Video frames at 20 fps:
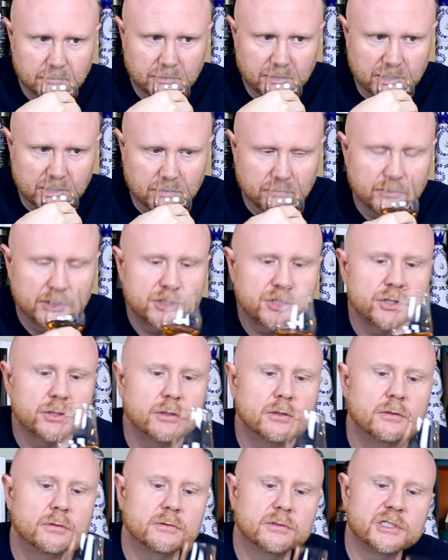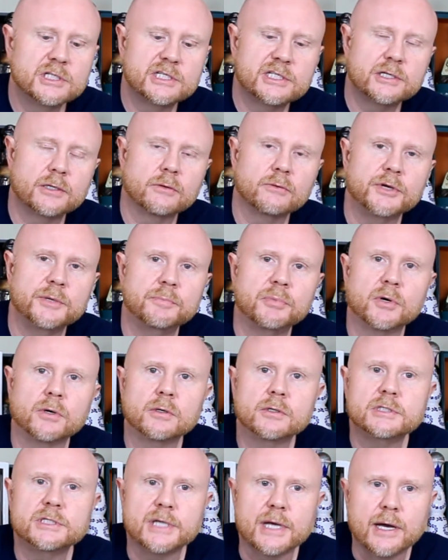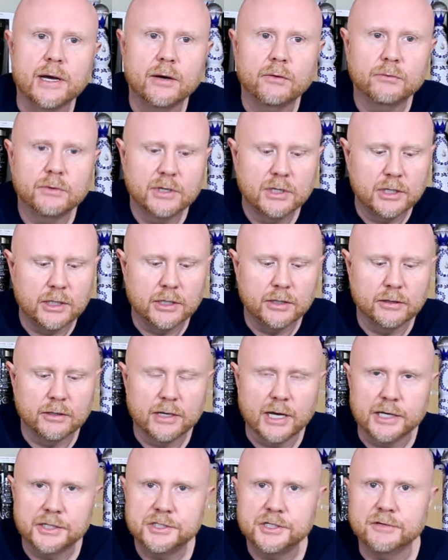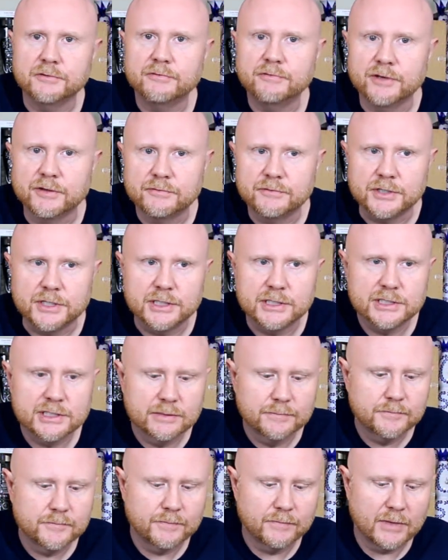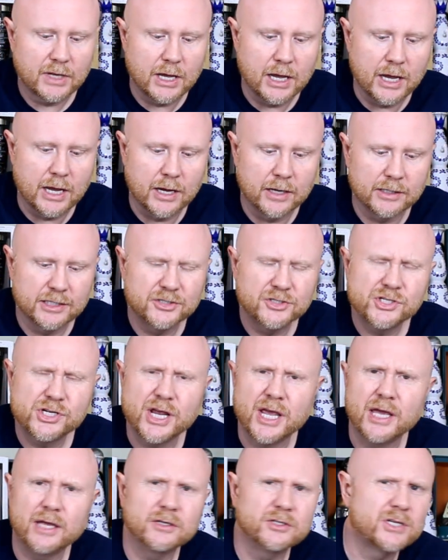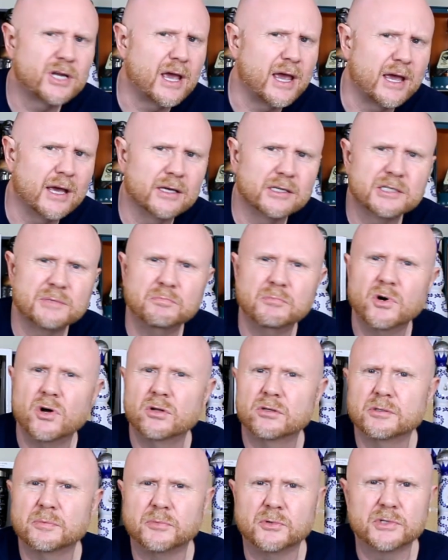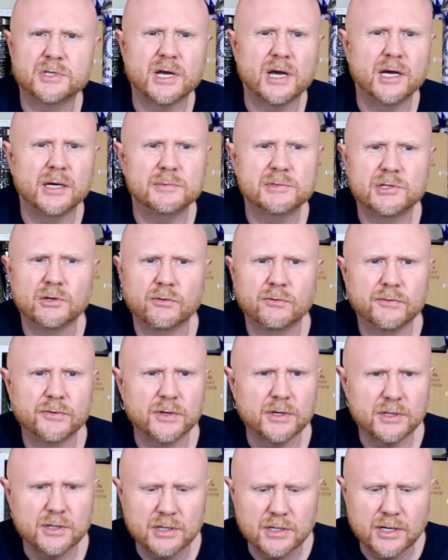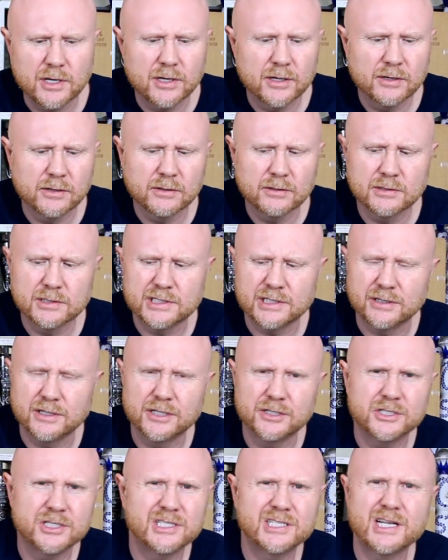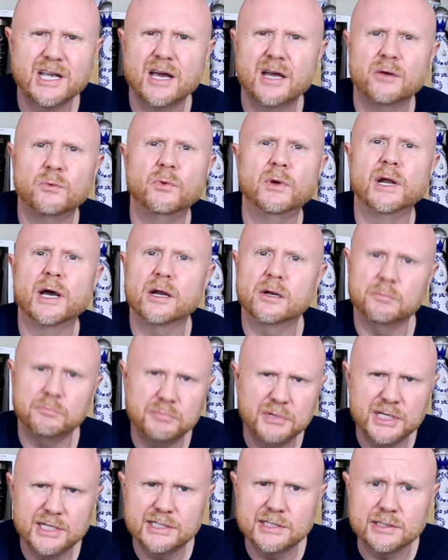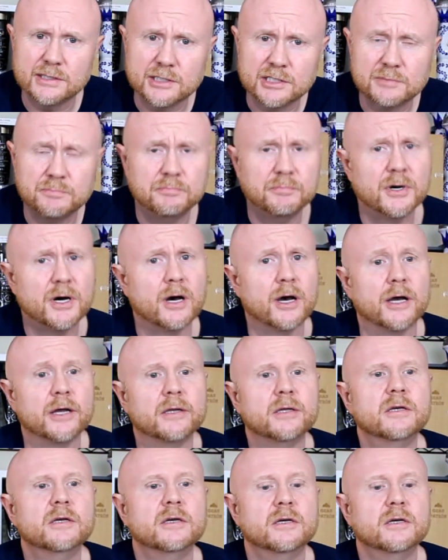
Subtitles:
The original distillery burned down in the 1950s, and it changed hands multiple times over the years, and then just kind of went out of business. But